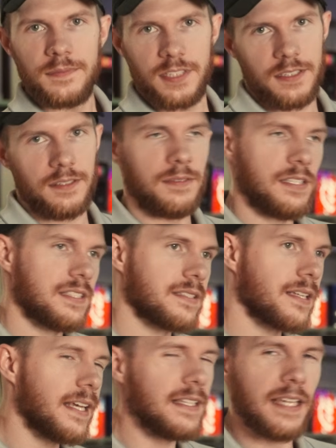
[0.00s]
to
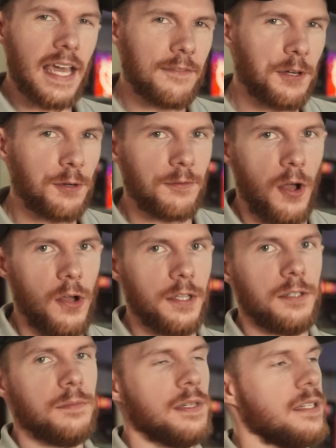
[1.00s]
slightly heavier
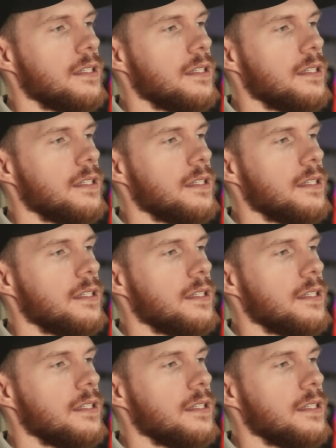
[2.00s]
volume.